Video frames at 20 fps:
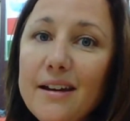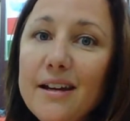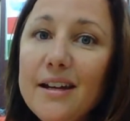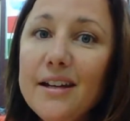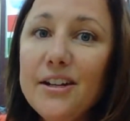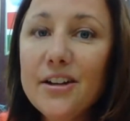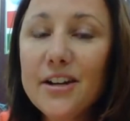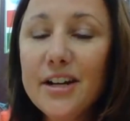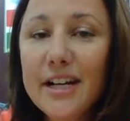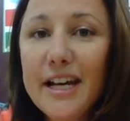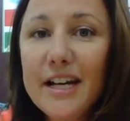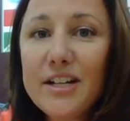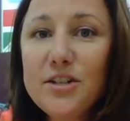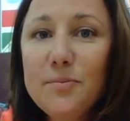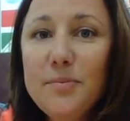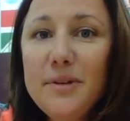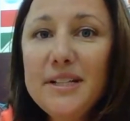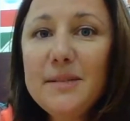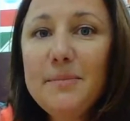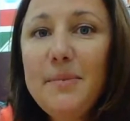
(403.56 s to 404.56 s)
you're going to get your
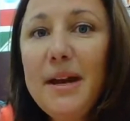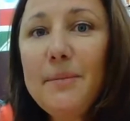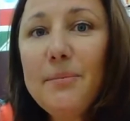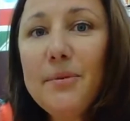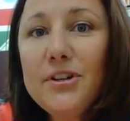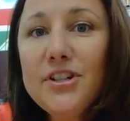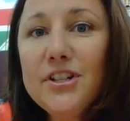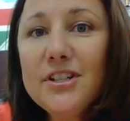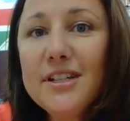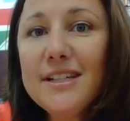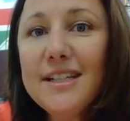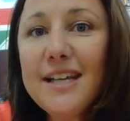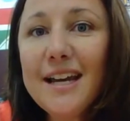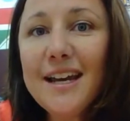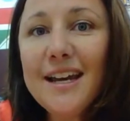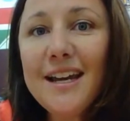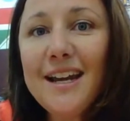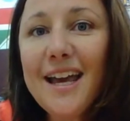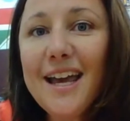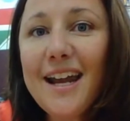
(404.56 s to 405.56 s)
piece of paper in just a
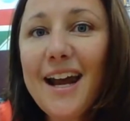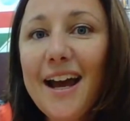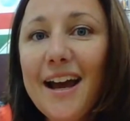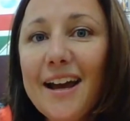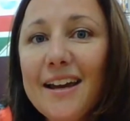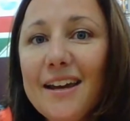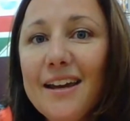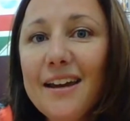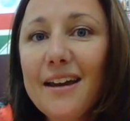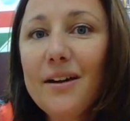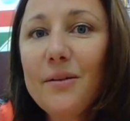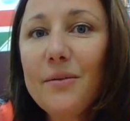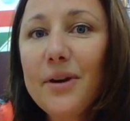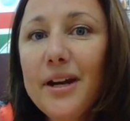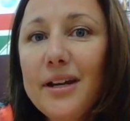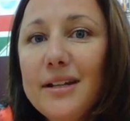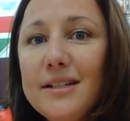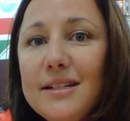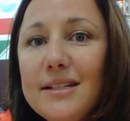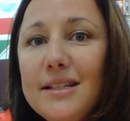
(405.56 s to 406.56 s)
second, and I can't
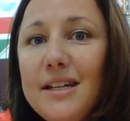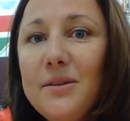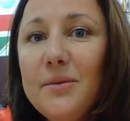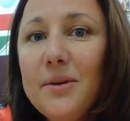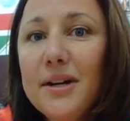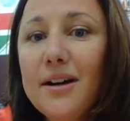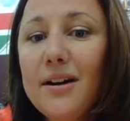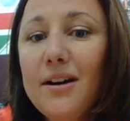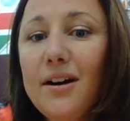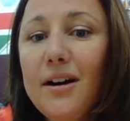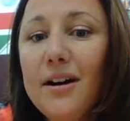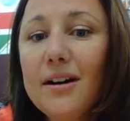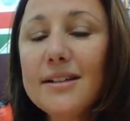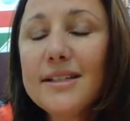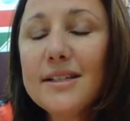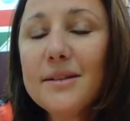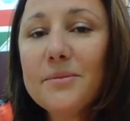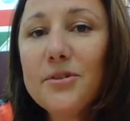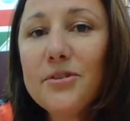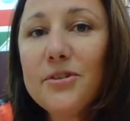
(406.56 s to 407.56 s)
wait to see what
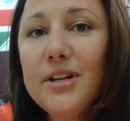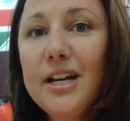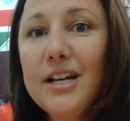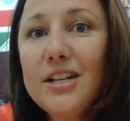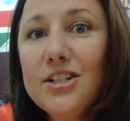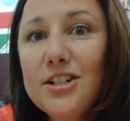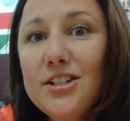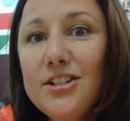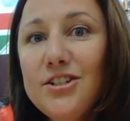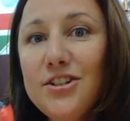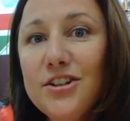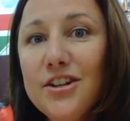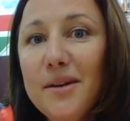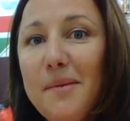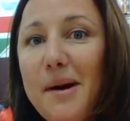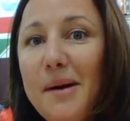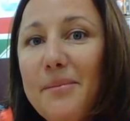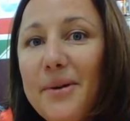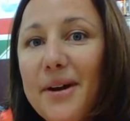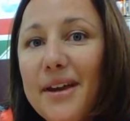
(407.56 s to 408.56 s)
awesome creations you come
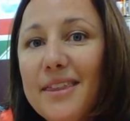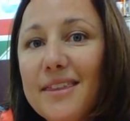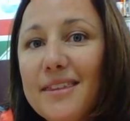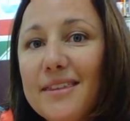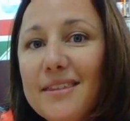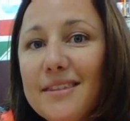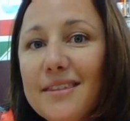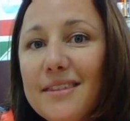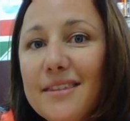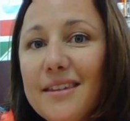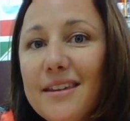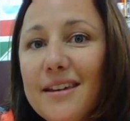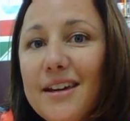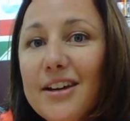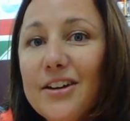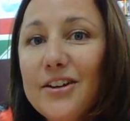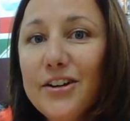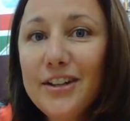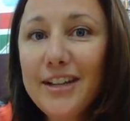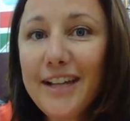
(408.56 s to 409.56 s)
up with.
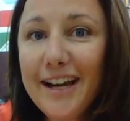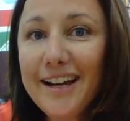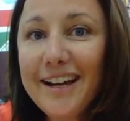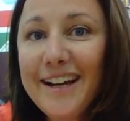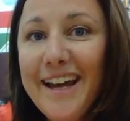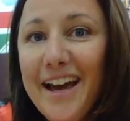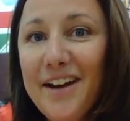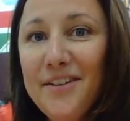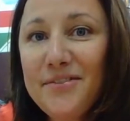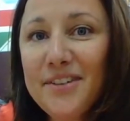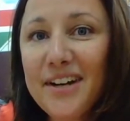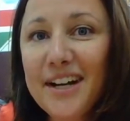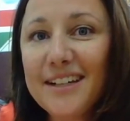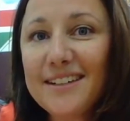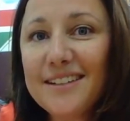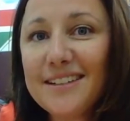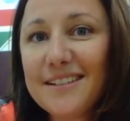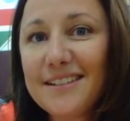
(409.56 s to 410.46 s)
Good luck and have fun.